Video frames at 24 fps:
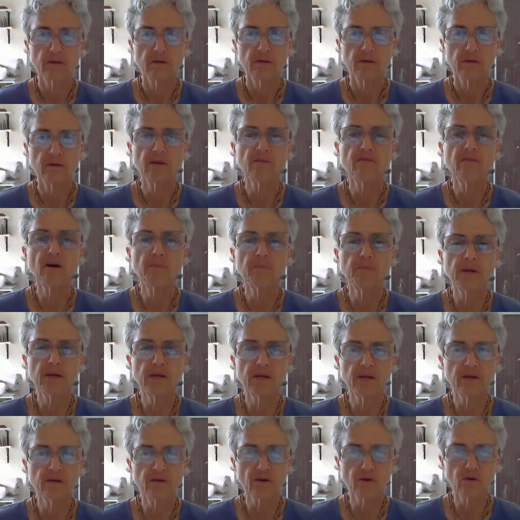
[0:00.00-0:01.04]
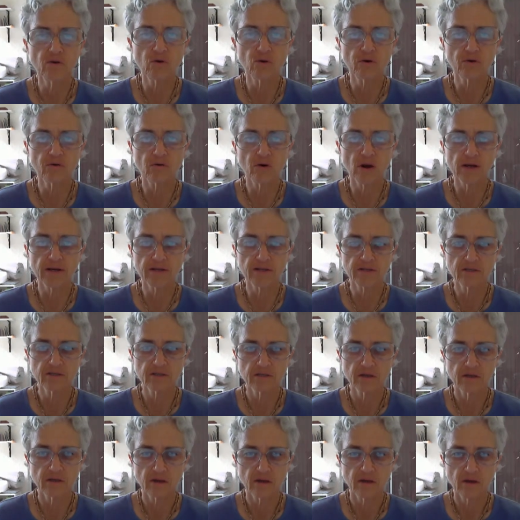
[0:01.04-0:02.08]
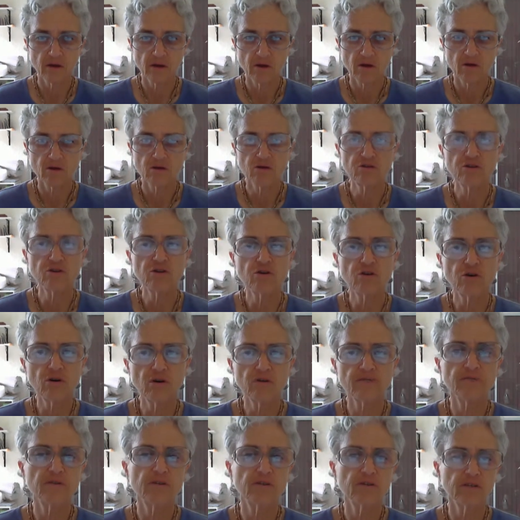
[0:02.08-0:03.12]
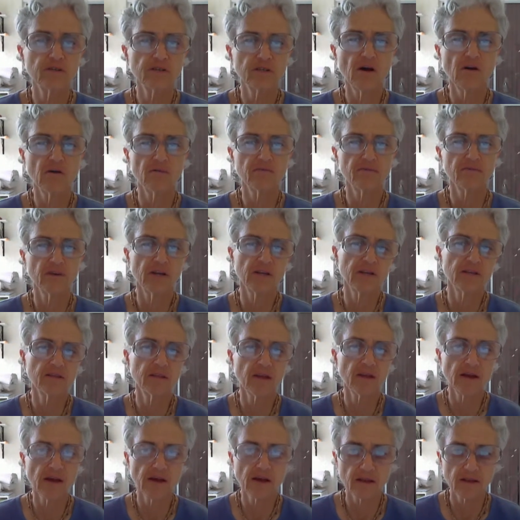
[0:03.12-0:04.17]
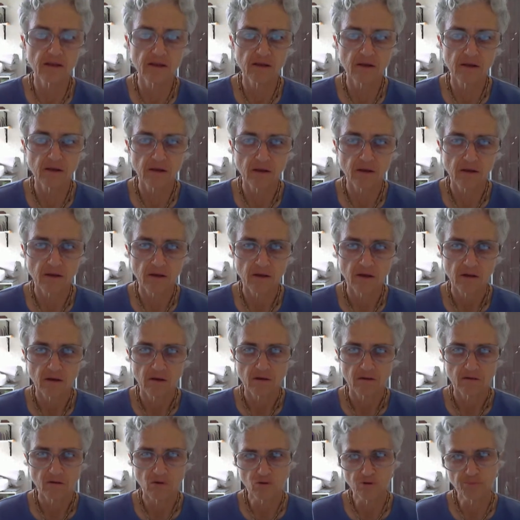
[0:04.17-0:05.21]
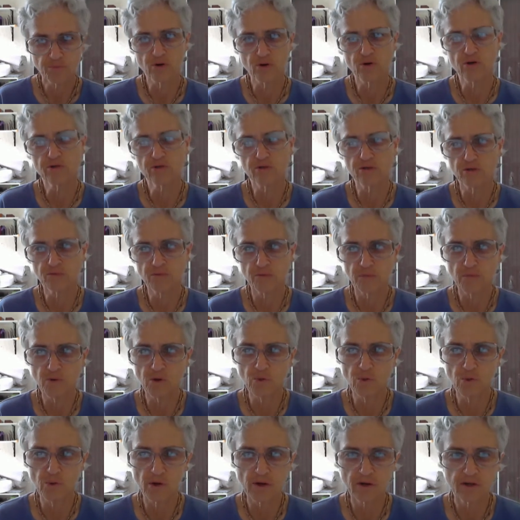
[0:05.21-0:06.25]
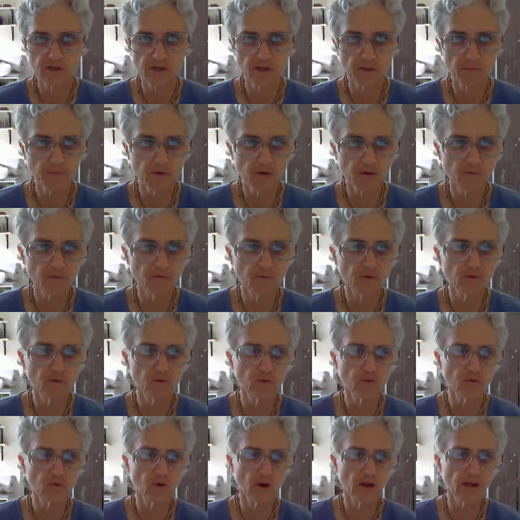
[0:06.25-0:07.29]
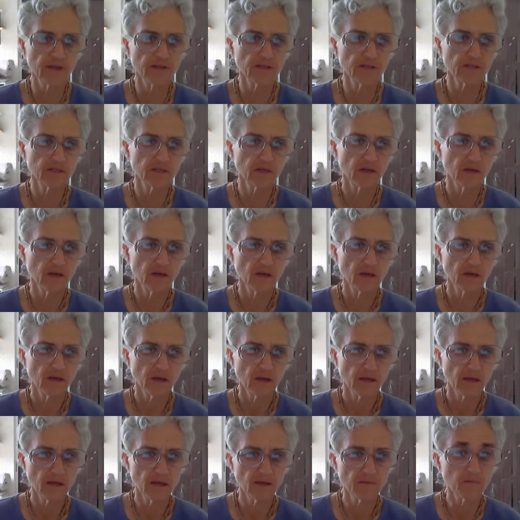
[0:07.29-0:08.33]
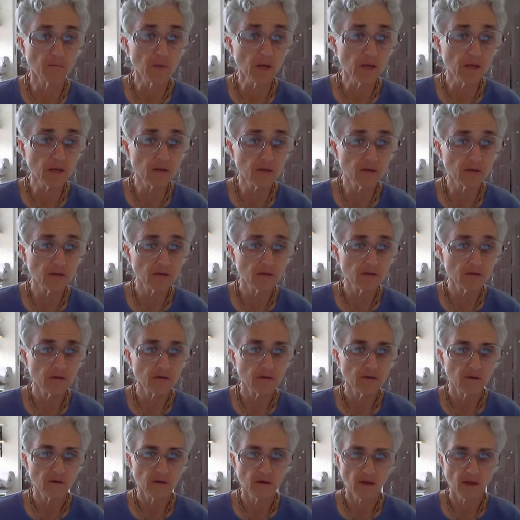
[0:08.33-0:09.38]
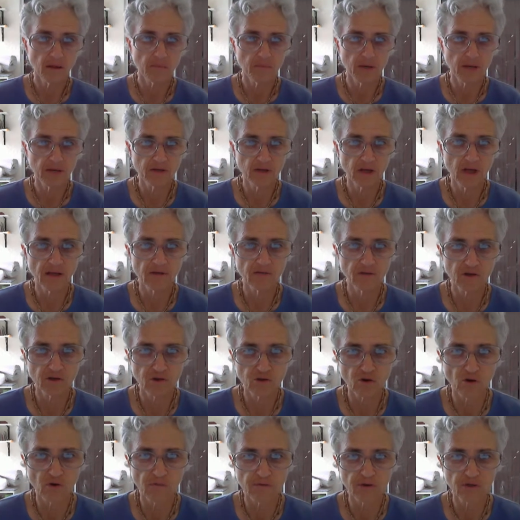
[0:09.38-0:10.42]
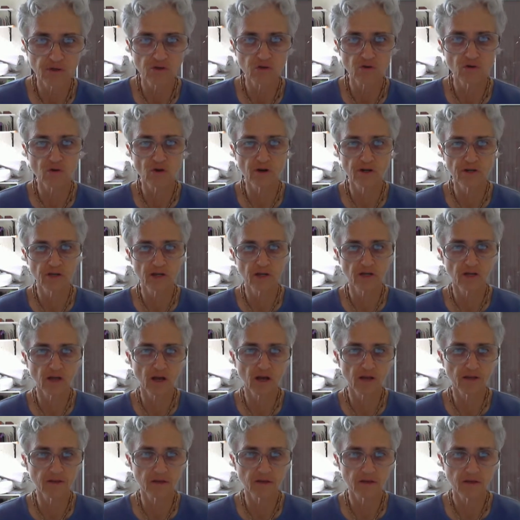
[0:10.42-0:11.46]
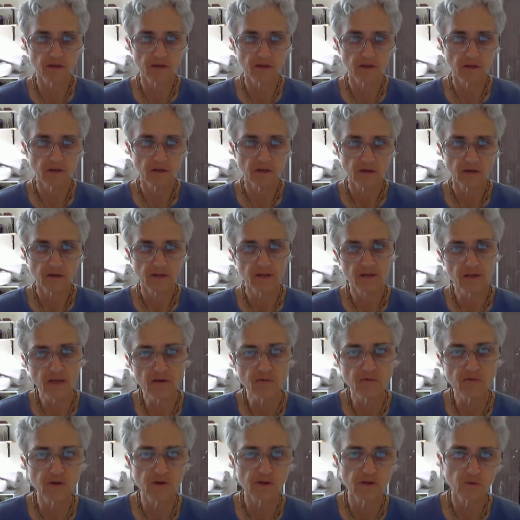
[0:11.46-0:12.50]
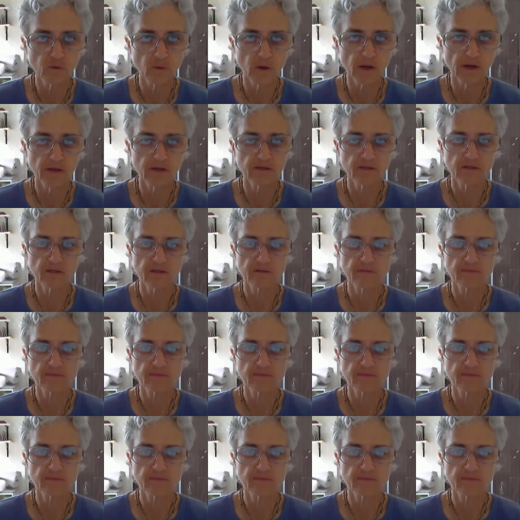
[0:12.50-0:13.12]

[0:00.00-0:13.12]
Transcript: "Give up eating their cooked rice. You should cook for yourself and eat that. Those persons from whom you are accepting food grains eat meat and maintain their service to Lord Chaitanya in devious ways.